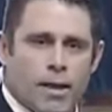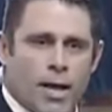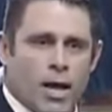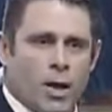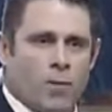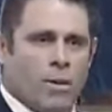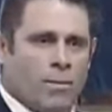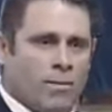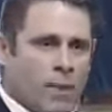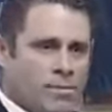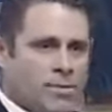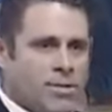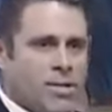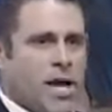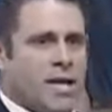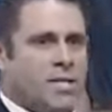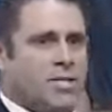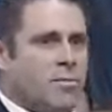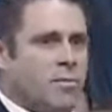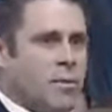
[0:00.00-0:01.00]
It'll be bump
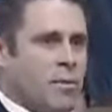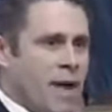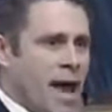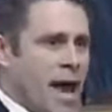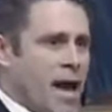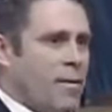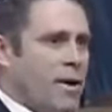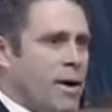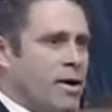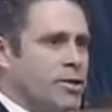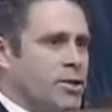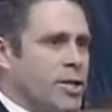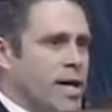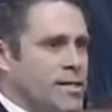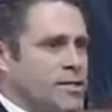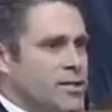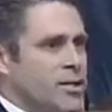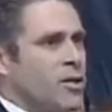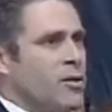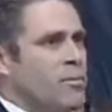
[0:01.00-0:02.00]
stocks, it'll be background
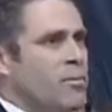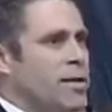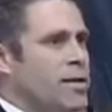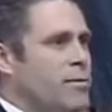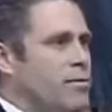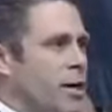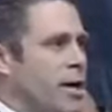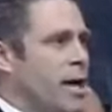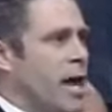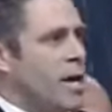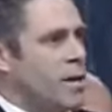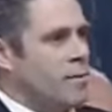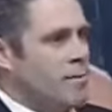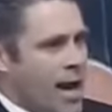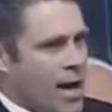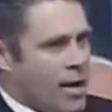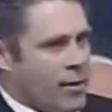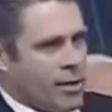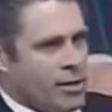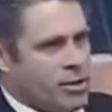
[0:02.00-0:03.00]
checks, then it'll be different kind of
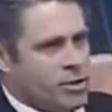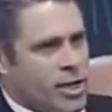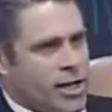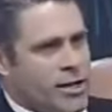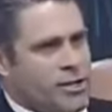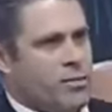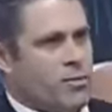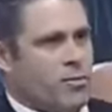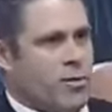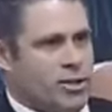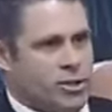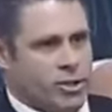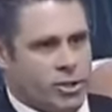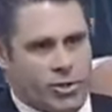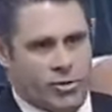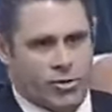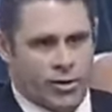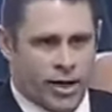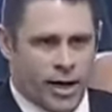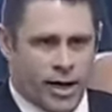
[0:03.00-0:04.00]
background checks that
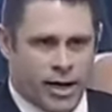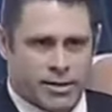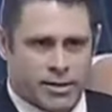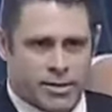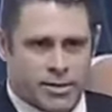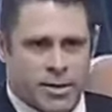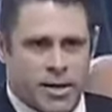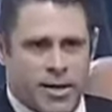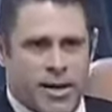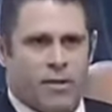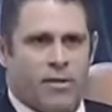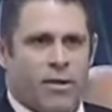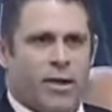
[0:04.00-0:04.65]
register the guns.